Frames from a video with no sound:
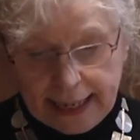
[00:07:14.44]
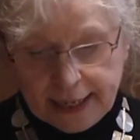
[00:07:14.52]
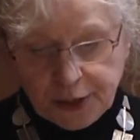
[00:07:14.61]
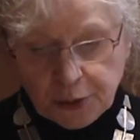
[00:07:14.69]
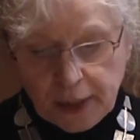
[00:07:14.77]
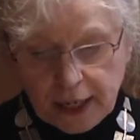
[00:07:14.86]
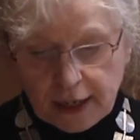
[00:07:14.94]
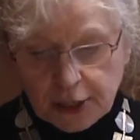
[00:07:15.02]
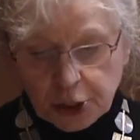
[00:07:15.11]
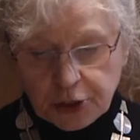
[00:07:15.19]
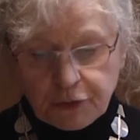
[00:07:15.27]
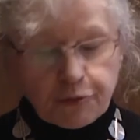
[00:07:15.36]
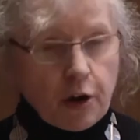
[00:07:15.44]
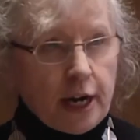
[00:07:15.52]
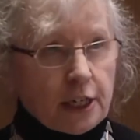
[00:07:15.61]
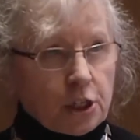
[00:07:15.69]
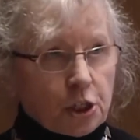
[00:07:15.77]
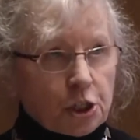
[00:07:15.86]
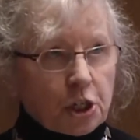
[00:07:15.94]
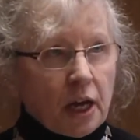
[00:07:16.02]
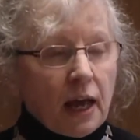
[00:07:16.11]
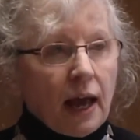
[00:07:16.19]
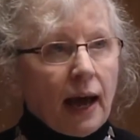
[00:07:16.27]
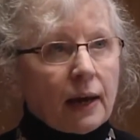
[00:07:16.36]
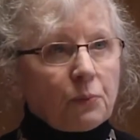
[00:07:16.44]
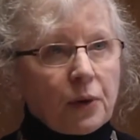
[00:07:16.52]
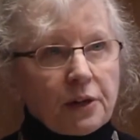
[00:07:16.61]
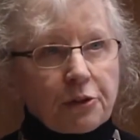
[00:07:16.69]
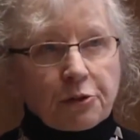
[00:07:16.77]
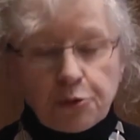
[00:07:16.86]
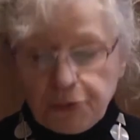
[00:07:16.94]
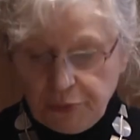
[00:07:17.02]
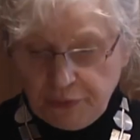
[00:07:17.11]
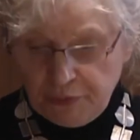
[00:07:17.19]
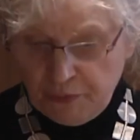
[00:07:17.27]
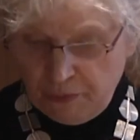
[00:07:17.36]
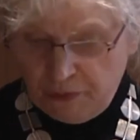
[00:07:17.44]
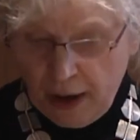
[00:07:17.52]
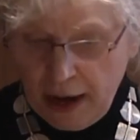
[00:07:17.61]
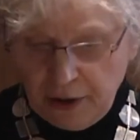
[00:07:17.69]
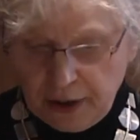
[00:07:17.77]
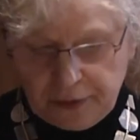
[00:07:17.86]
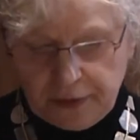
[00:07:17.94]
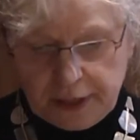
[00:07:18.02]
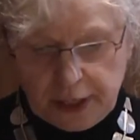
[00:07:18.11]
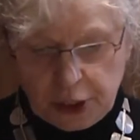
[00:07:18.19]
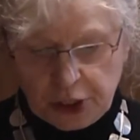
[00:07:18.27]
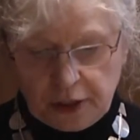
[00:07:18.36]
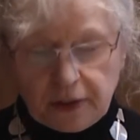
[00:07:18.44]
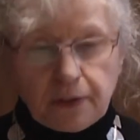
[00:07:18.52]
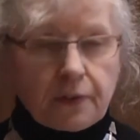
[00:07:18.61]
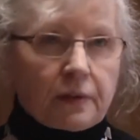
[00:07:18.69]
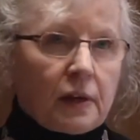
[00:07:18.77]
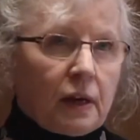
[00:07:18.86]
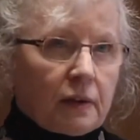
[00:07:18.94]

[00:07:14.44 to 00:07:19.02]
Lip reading: into English and French, and went through various editions,